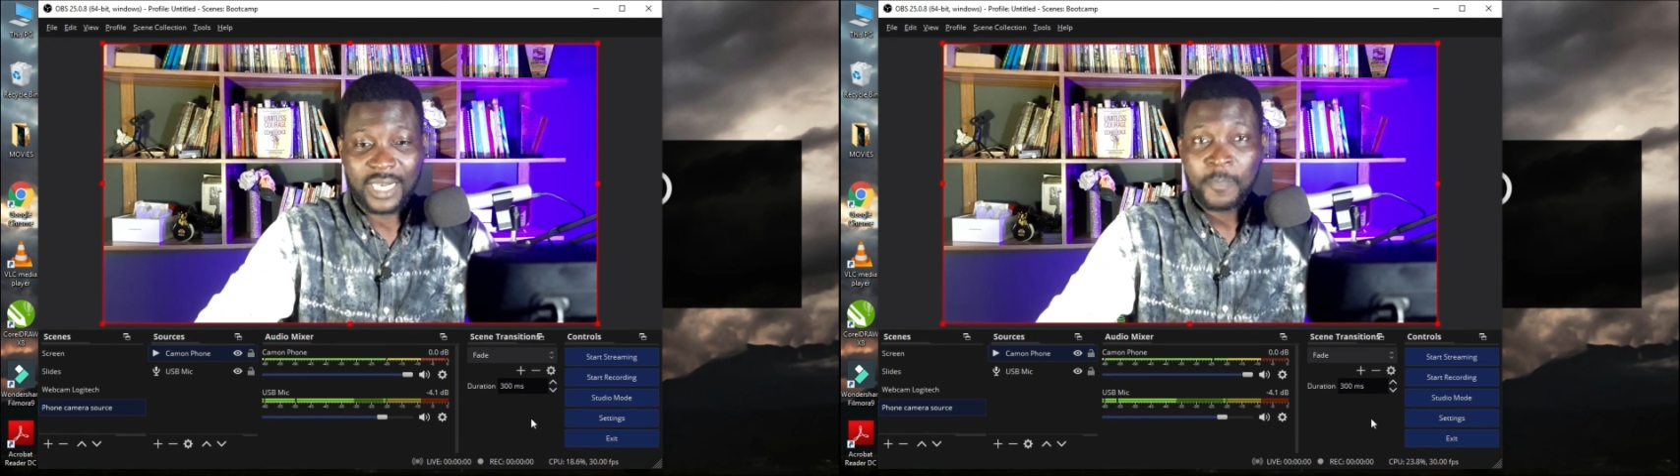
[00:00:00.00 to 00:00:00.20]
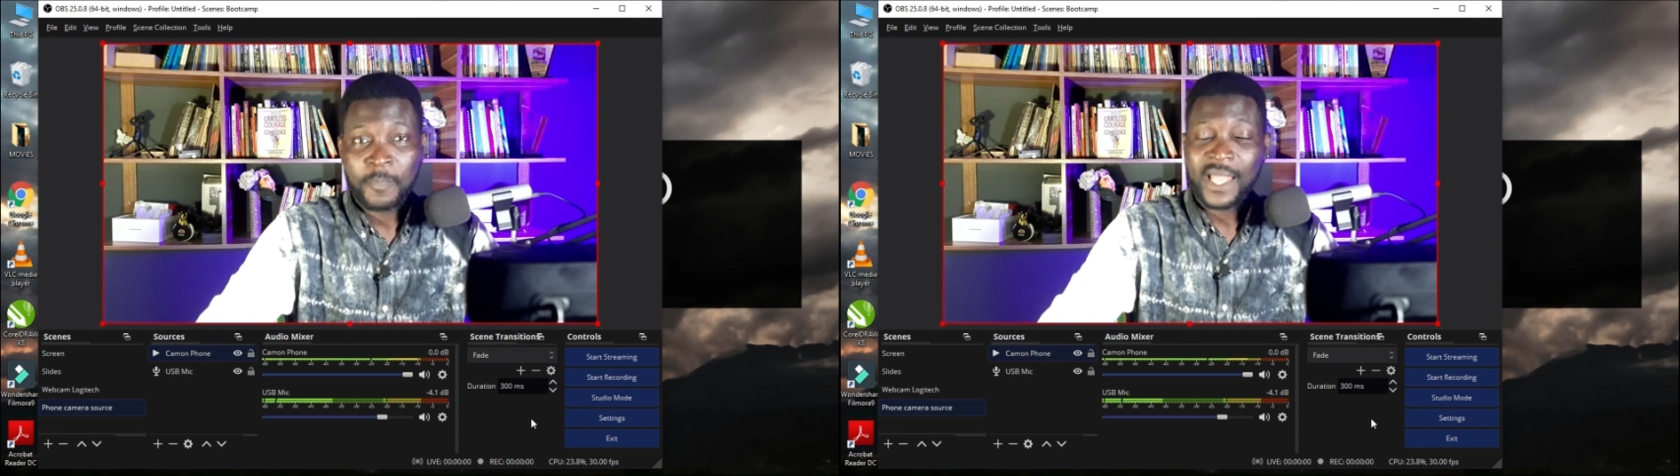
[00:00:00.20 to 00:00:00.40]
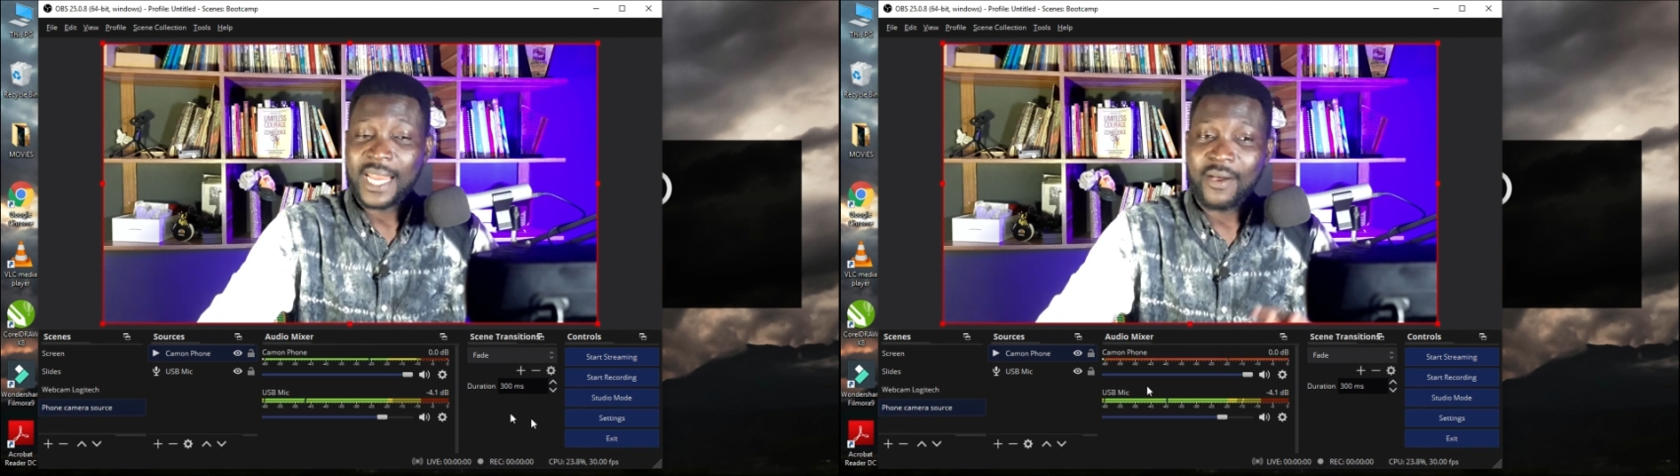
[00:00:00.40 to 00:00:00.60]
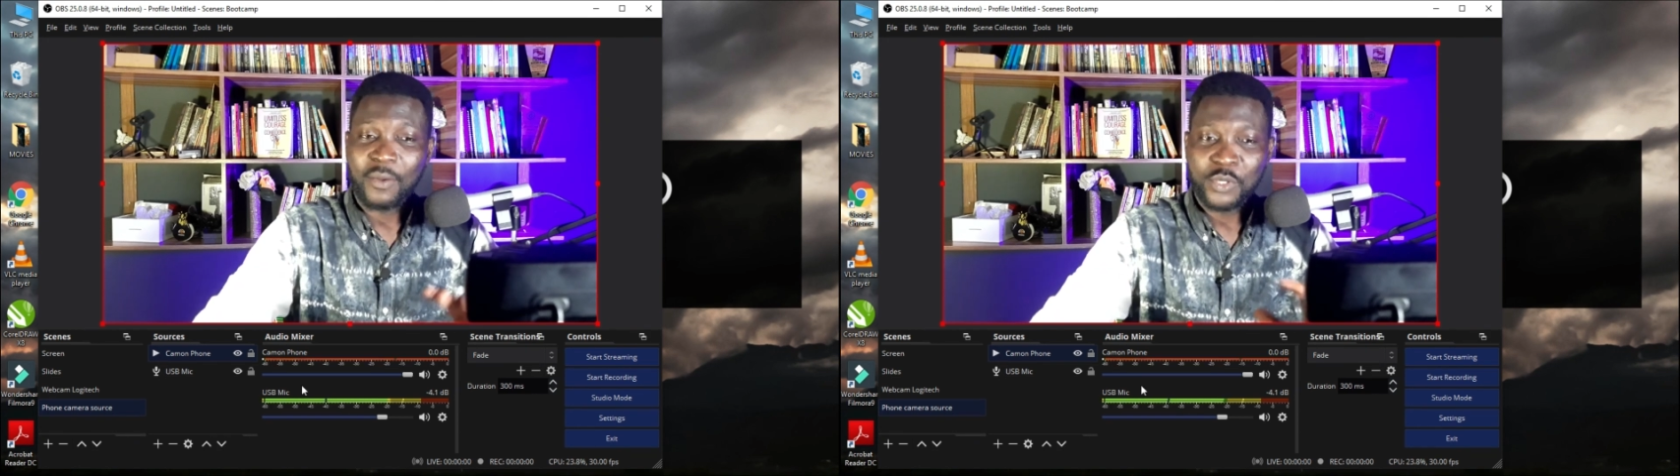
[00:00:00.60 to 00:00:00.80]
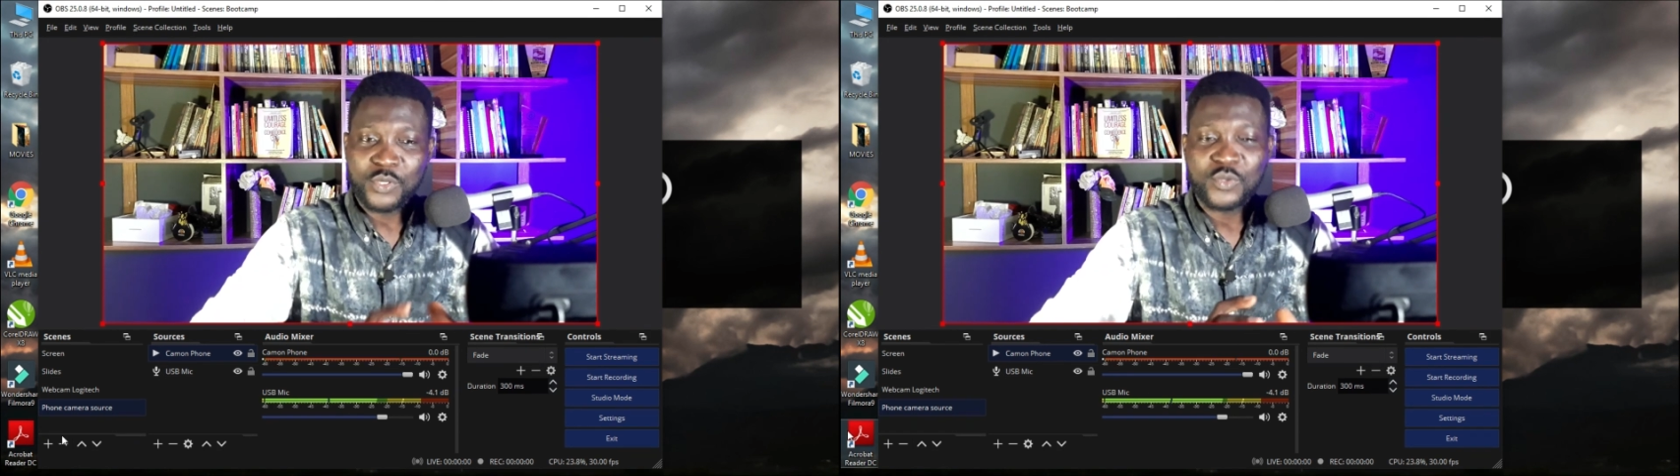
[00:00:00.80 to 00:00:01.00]
Based on
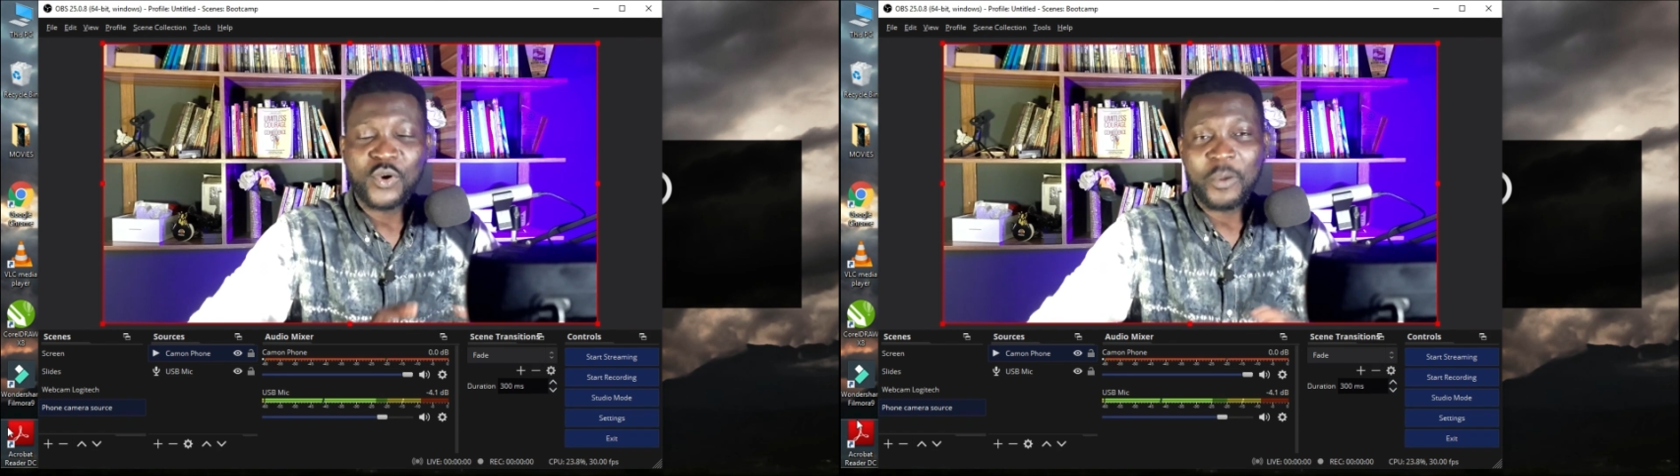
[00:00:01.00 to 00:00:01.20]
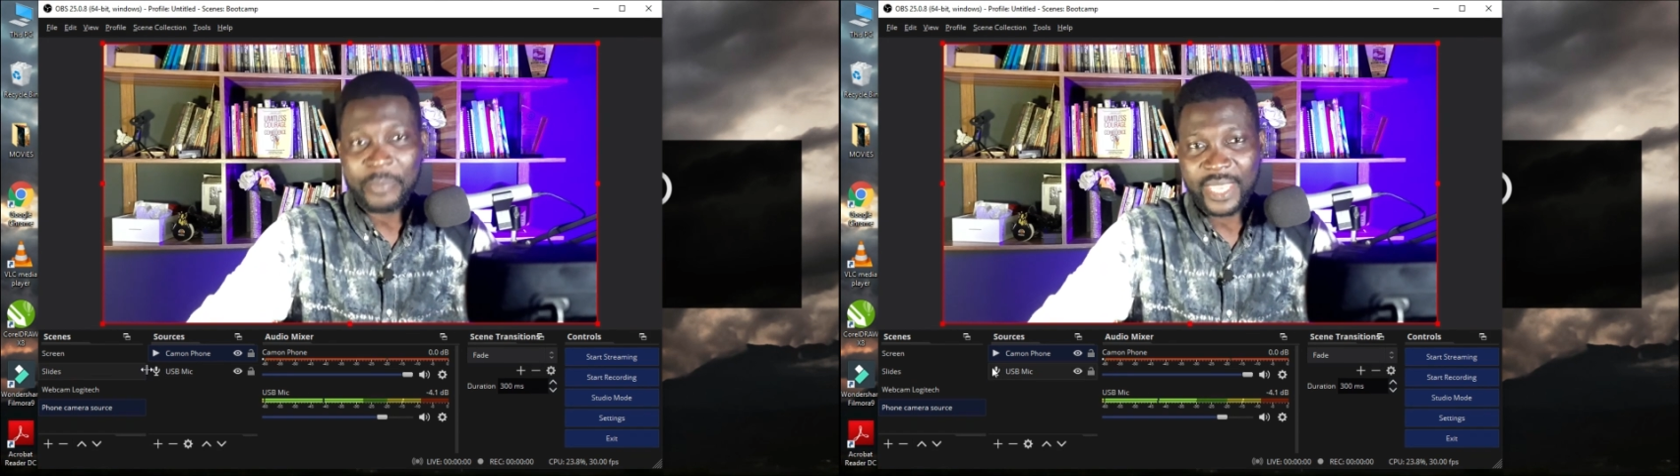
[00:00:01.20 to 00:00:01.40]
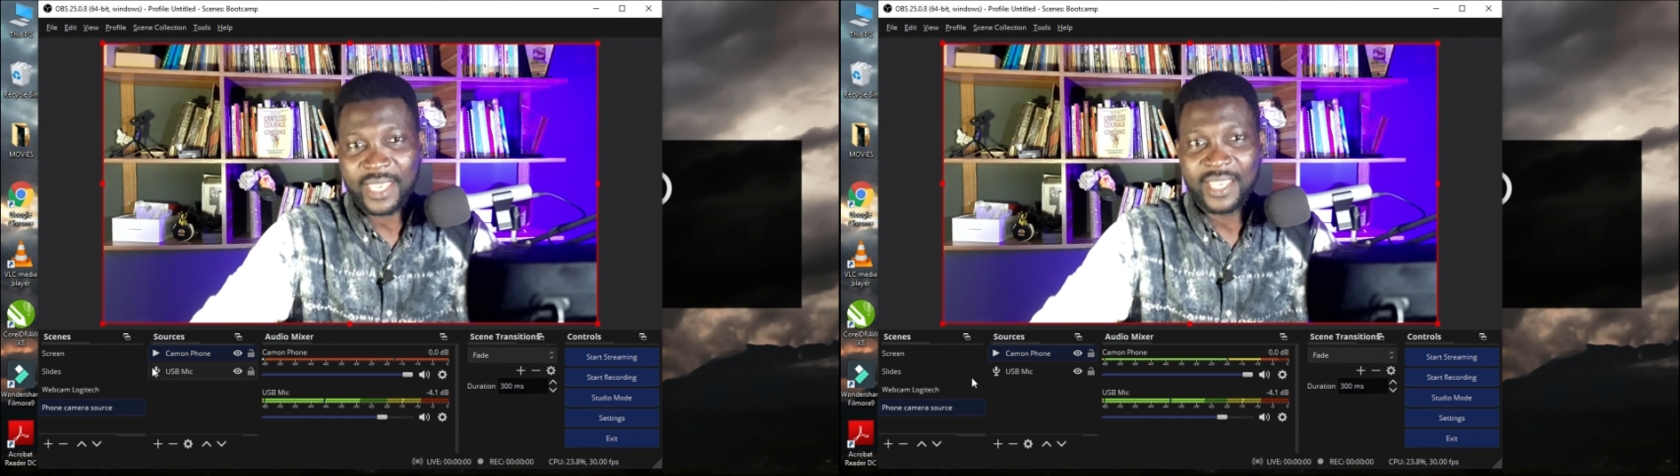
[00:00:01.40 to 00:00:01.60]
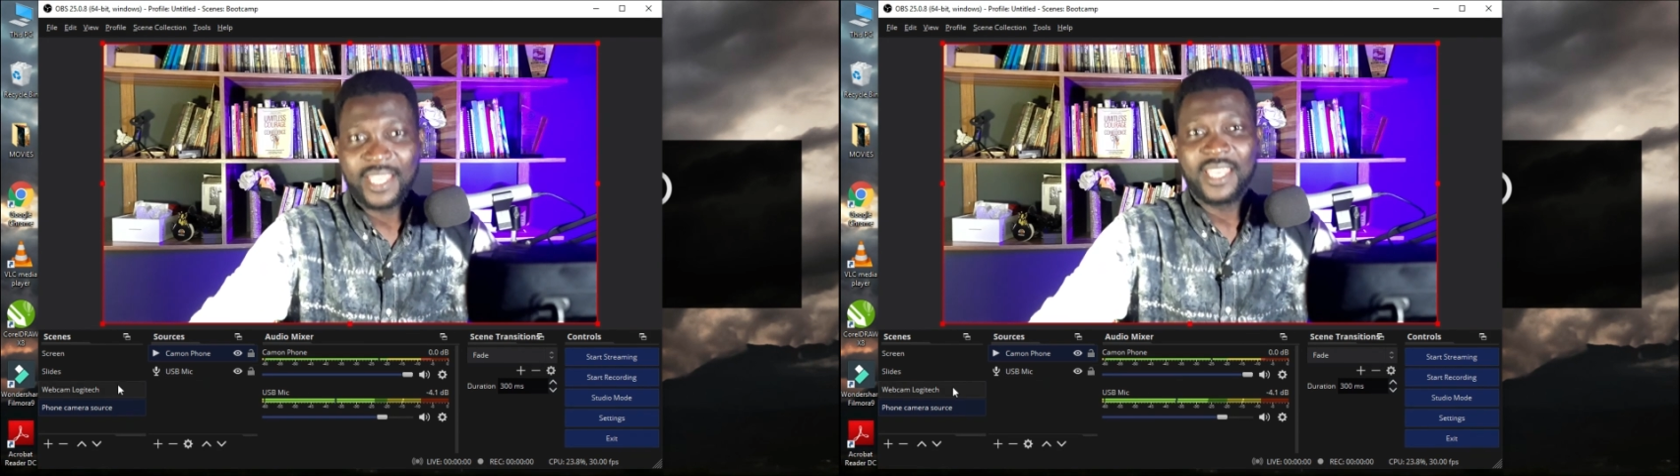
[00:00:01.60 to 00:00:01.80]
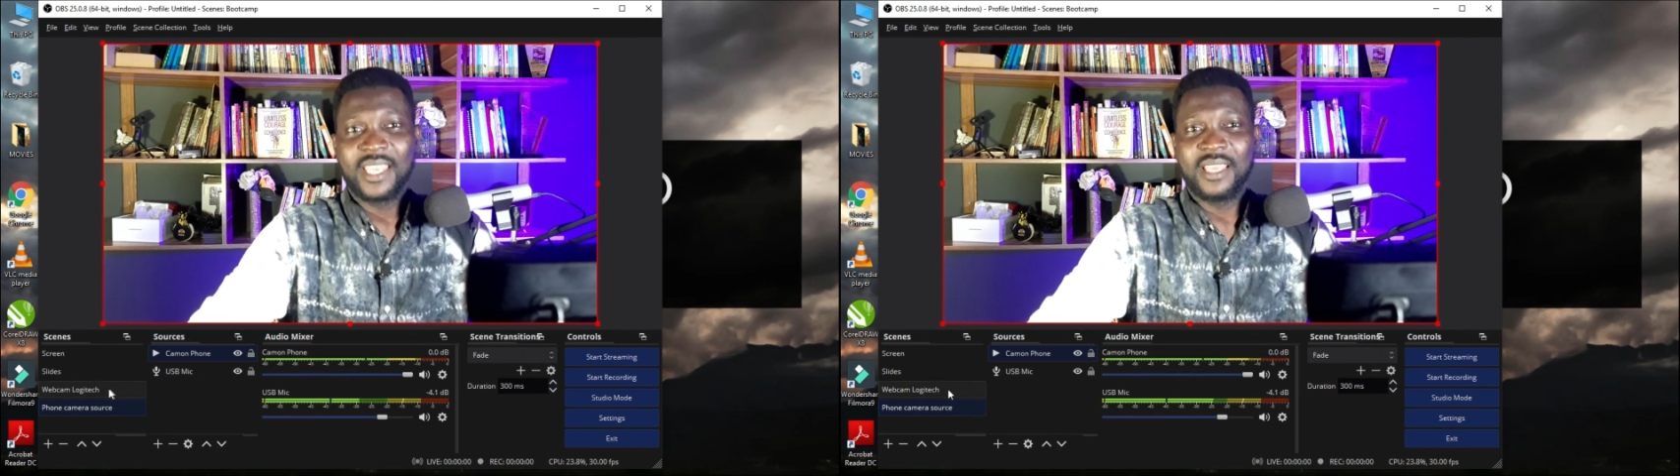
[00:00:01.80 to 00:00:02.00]
what you can see here, which